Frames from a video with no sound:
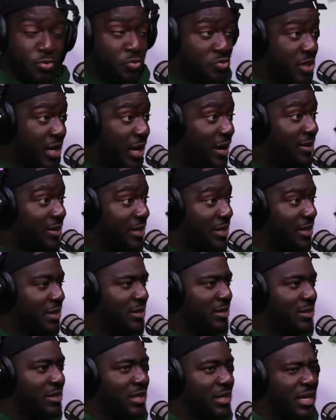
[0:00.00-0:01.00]
Pulls it out, yeah?
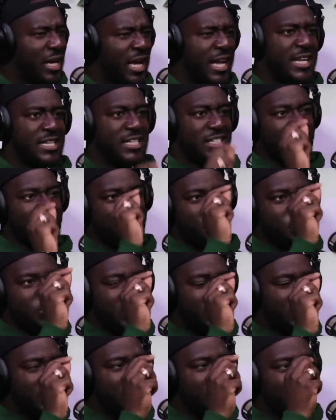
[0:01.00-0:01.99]
And
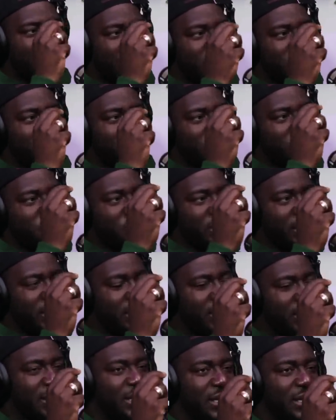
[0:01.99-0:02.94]
it's attached to a string.